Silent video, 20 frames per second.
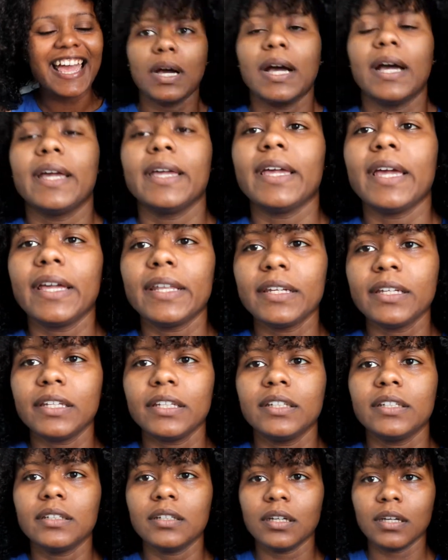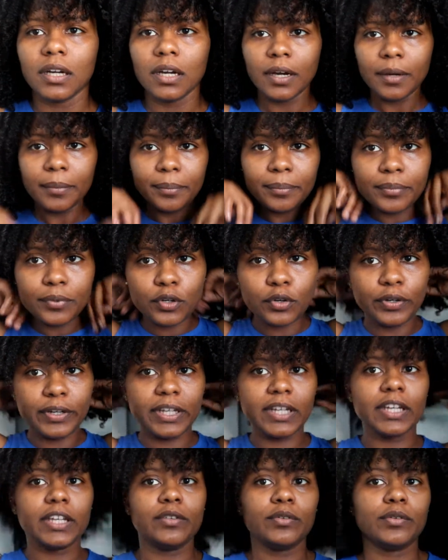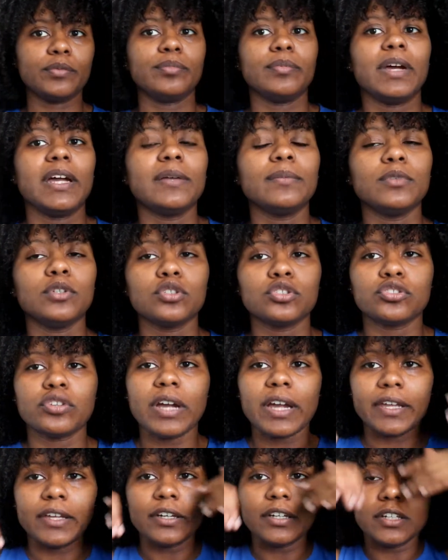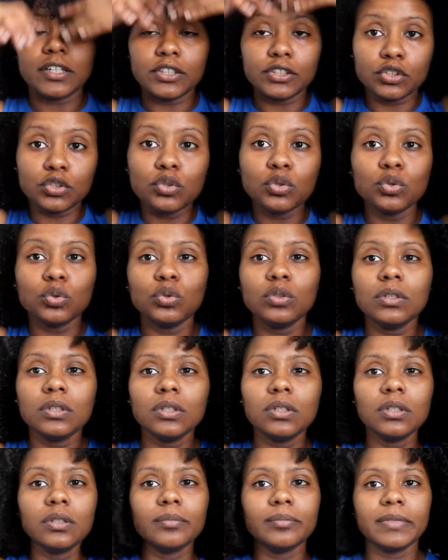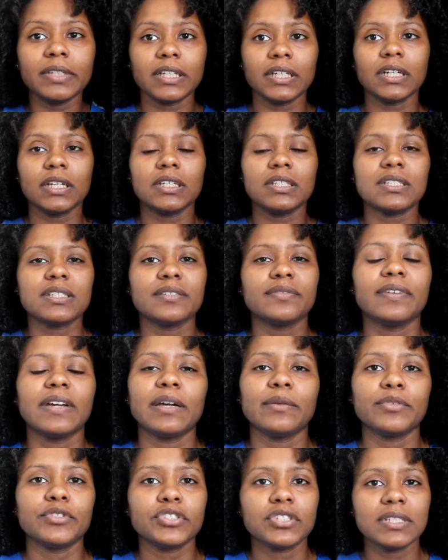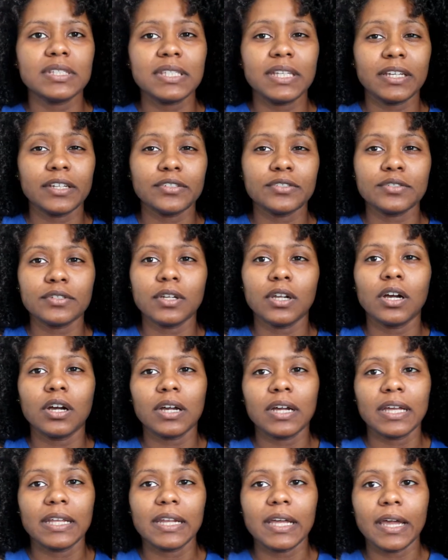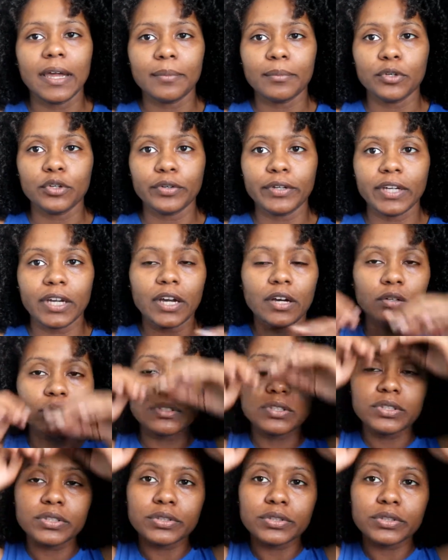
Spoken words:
I ended up going in with my blow dryer on cool because the fan was just taking too long and I'm going out,